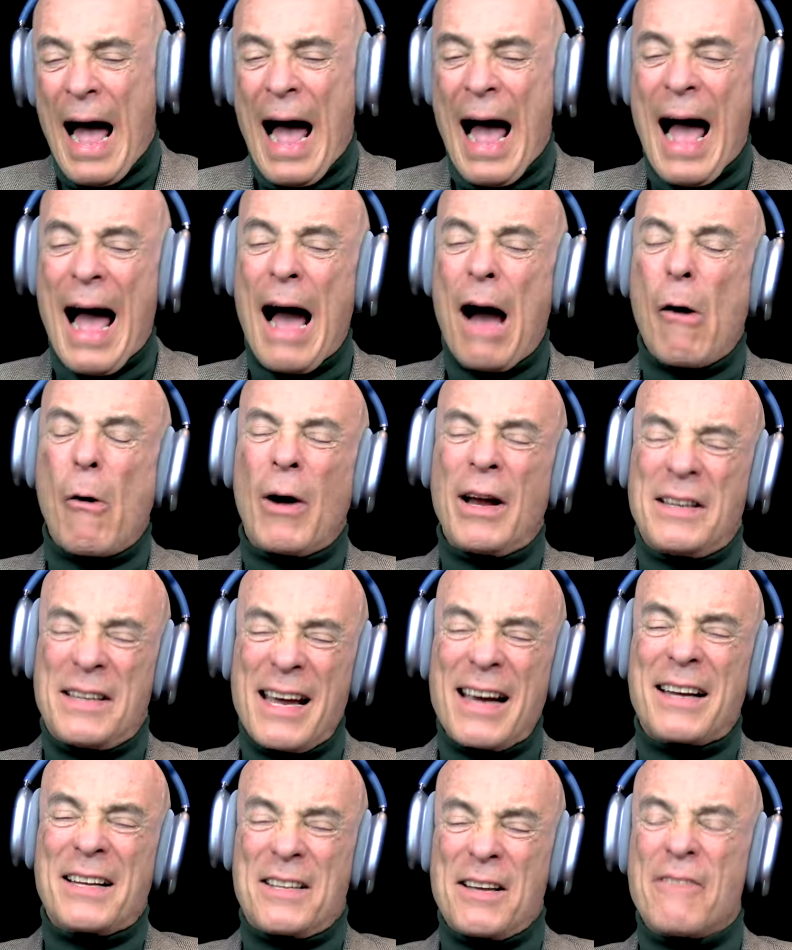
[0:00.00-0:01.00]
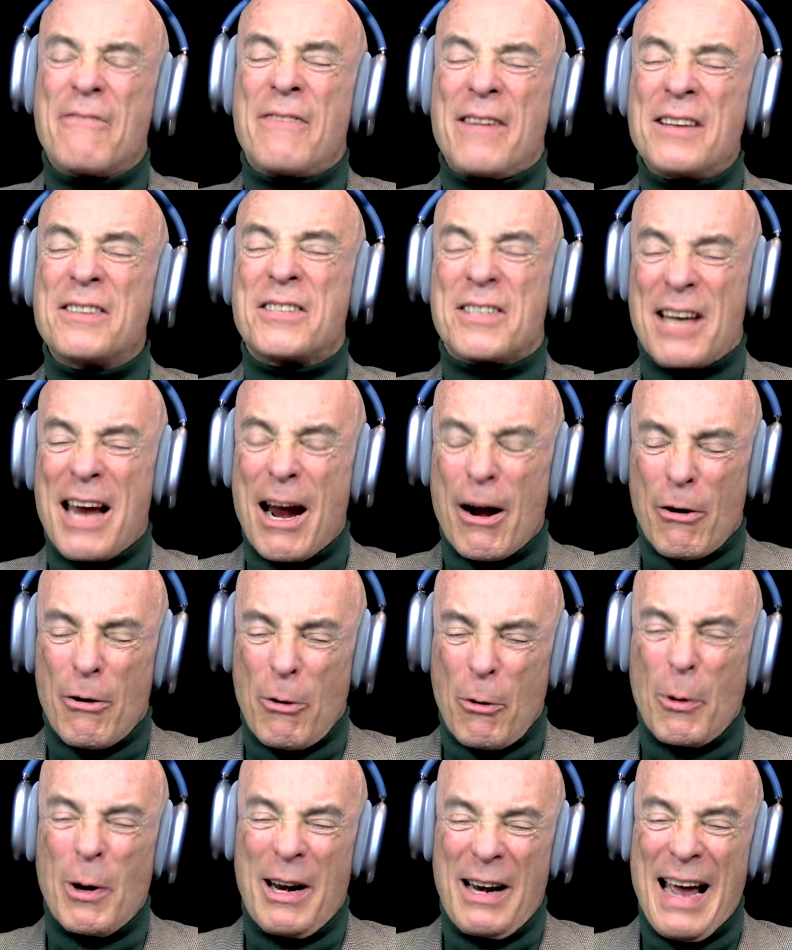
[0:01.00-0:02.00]
How addictive is
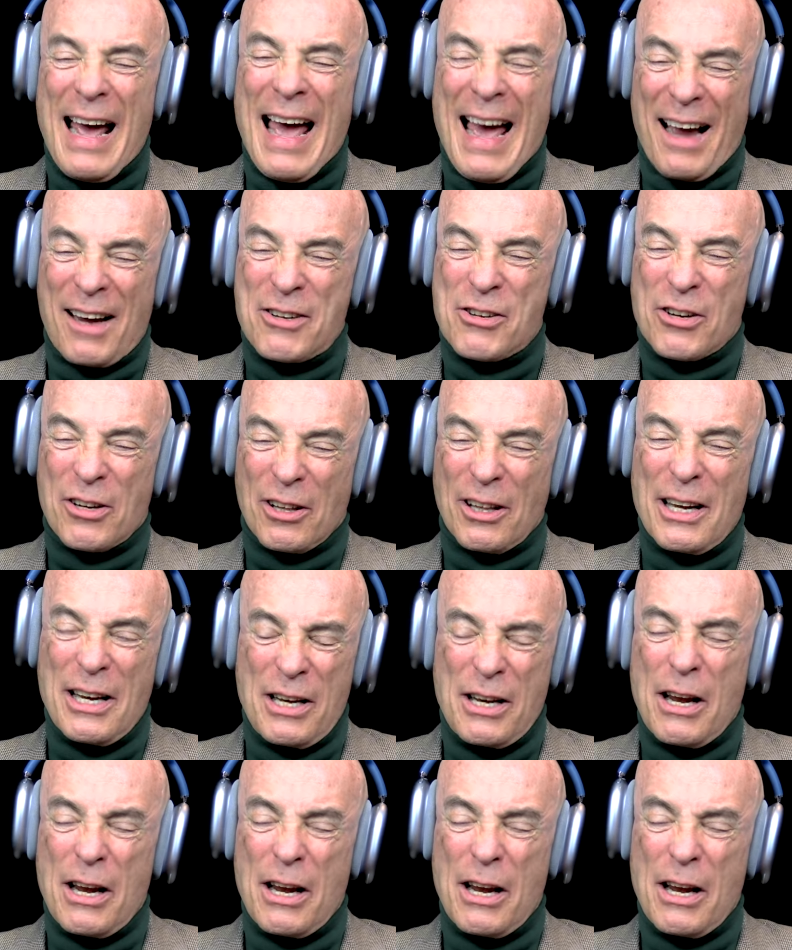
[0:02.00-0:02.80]
heroin, actually?